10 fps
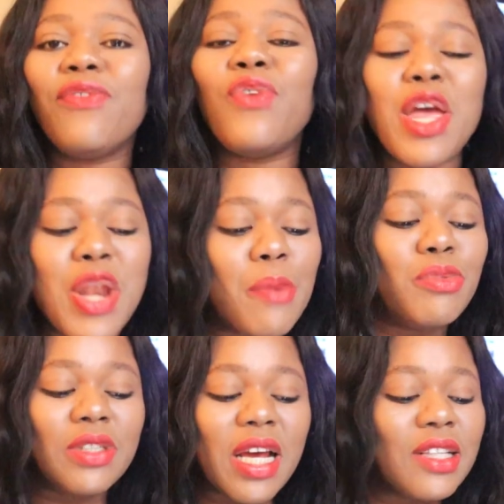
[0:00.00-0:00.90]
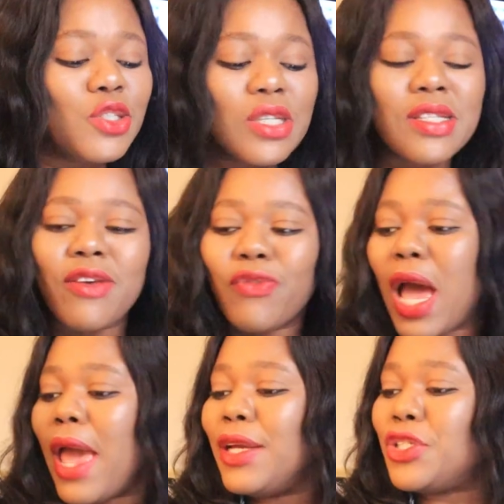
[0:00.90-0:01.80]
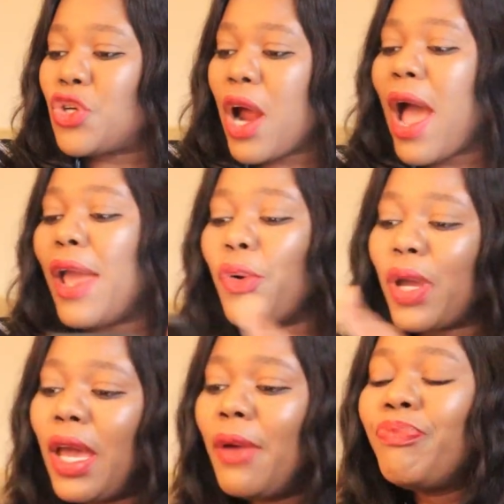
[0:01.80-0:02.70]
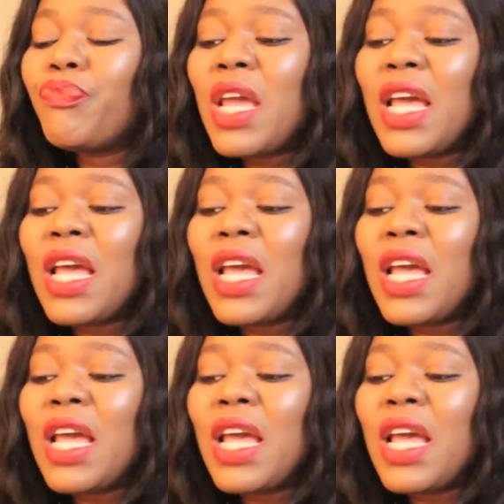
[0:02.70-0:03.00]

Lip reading: If you're in Abuja, just give her a try, okay?